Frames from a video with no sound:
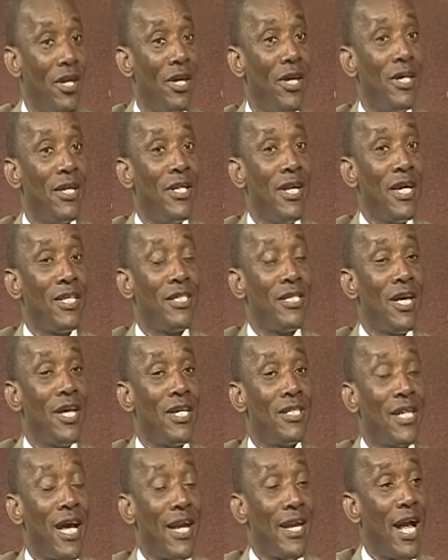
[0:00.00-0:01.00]
that
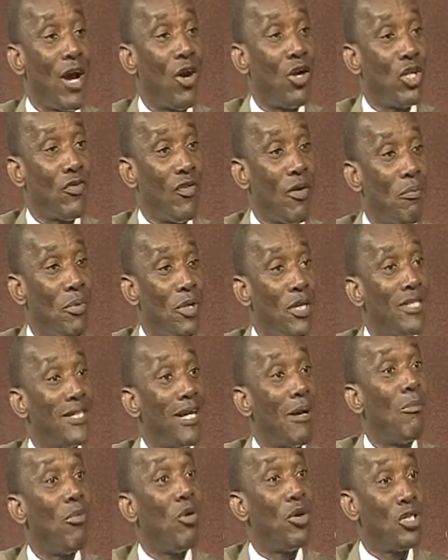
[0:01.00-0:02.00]
Sharia Court of Appeal is
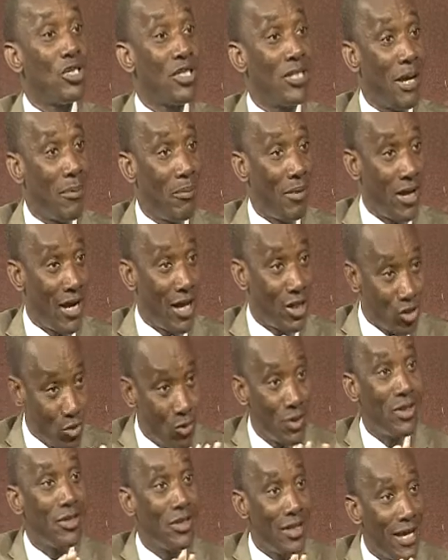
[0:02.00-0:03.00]
abolished hereby,
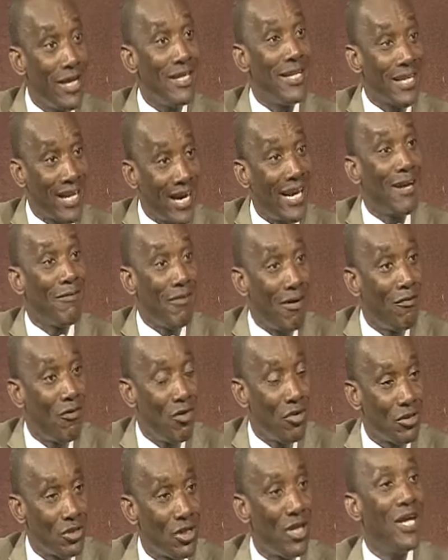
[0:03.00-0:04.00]
assuming they can ever
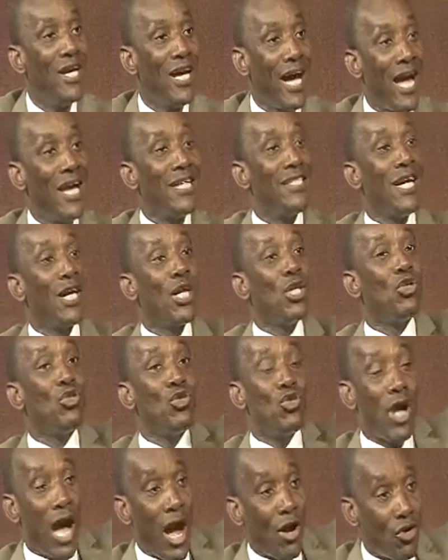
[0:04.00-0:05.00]
vote, and you take it
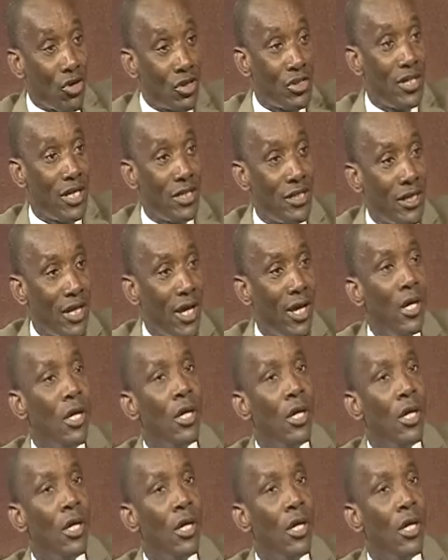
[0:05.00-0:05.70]
across Nigeria,